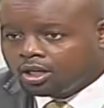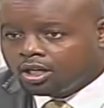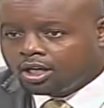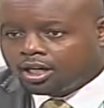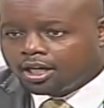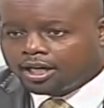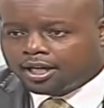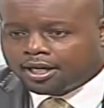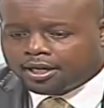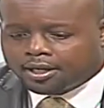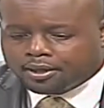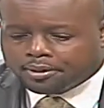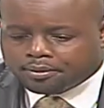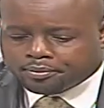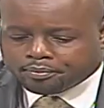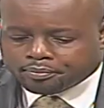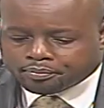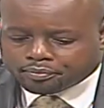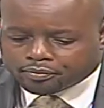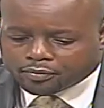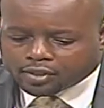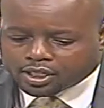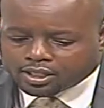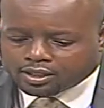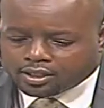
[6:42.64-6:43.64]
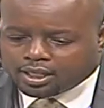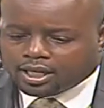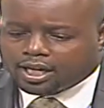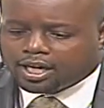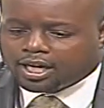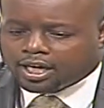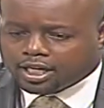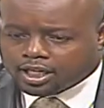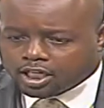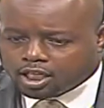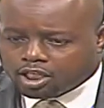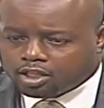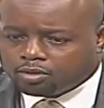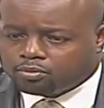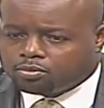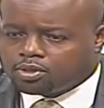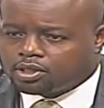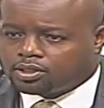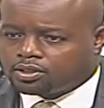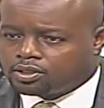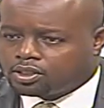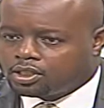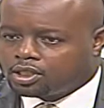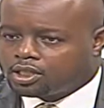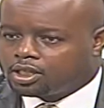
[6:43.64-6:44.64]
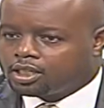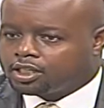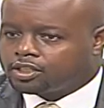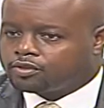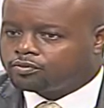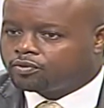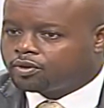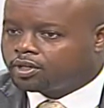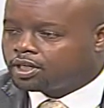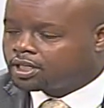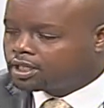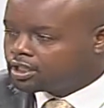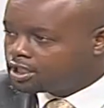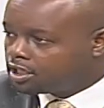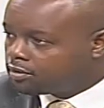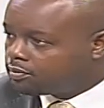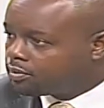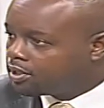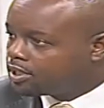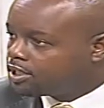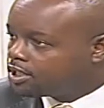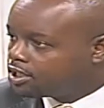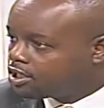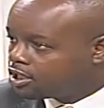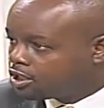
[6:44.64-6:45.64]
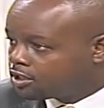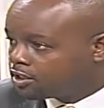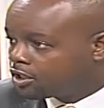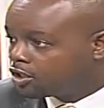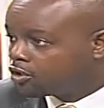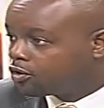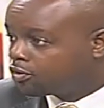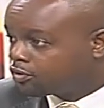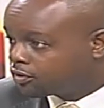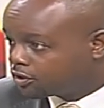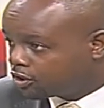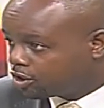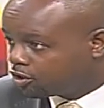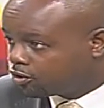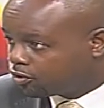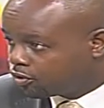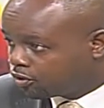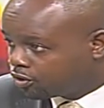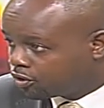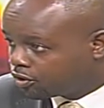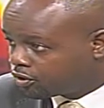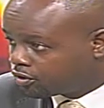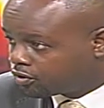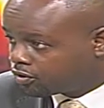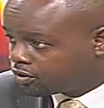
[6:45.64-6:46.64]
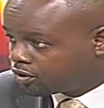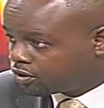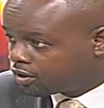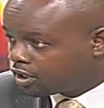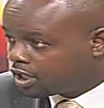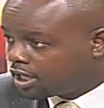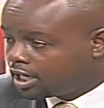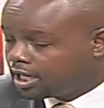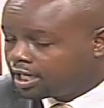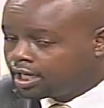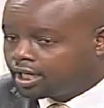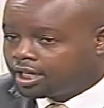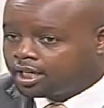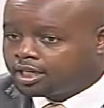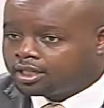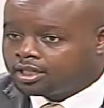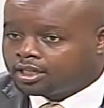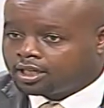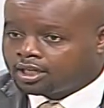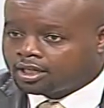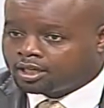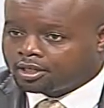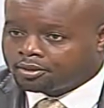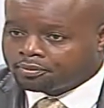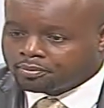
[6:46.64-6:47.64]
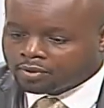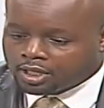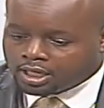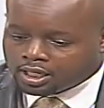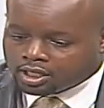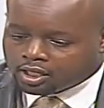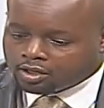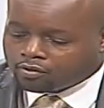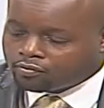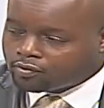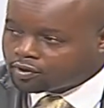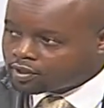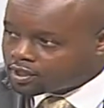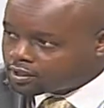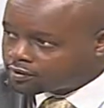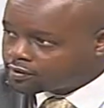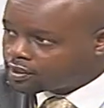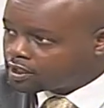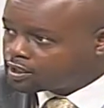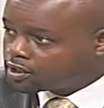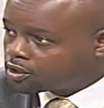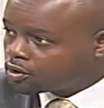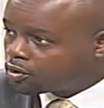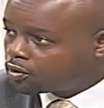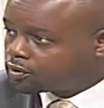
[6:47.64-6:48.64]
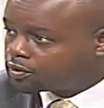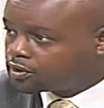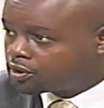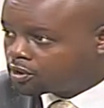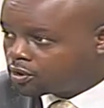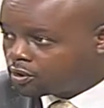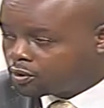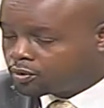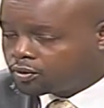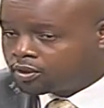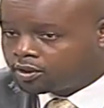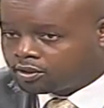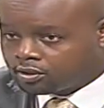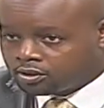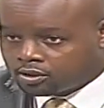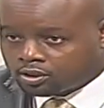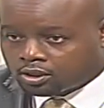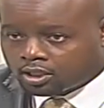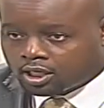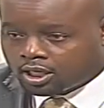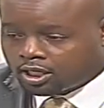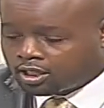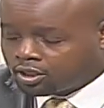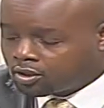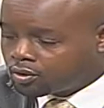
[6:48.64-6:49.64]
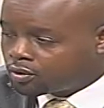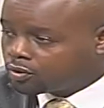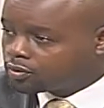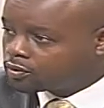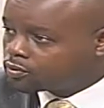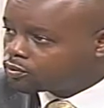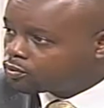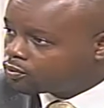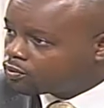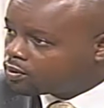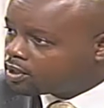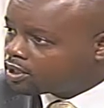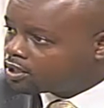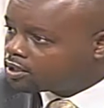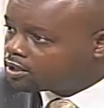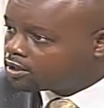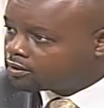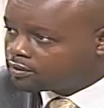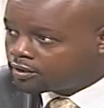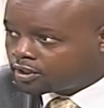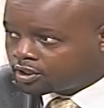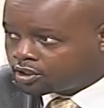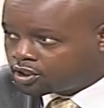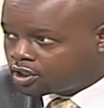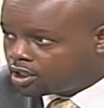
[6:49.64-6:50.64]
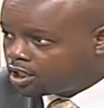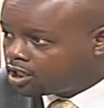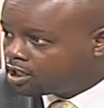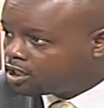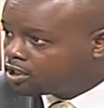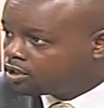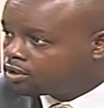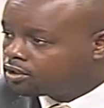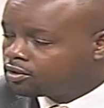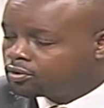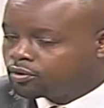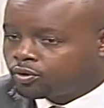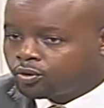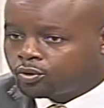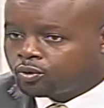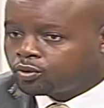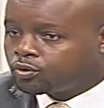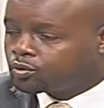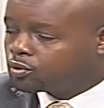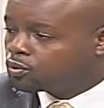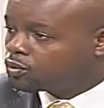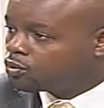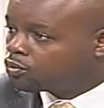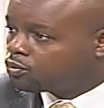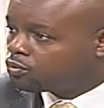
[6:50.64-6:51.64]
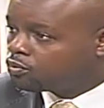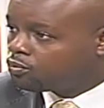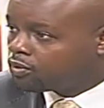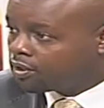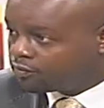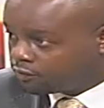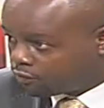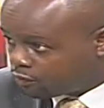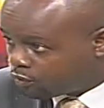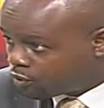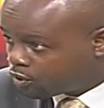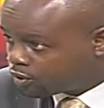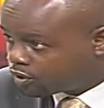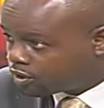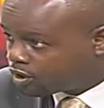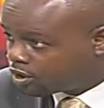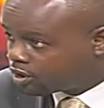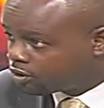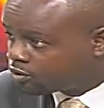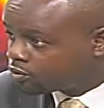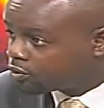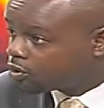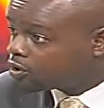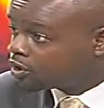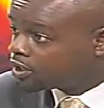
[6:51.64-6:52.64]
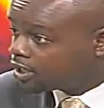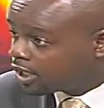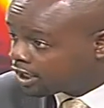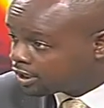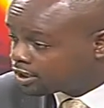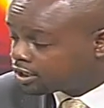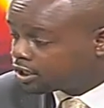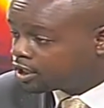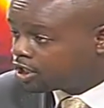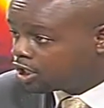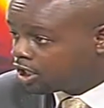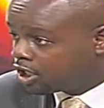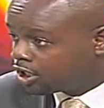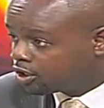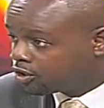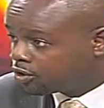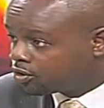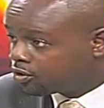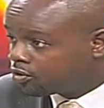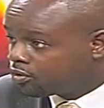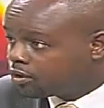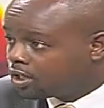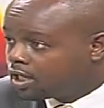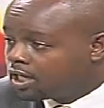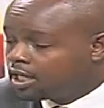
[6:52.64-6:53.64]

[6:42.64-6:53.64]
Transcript: Um, the IEBC has very clear mandate in the Constitution under uh, various articles, including Articles 138 through to 140, to conduct an election.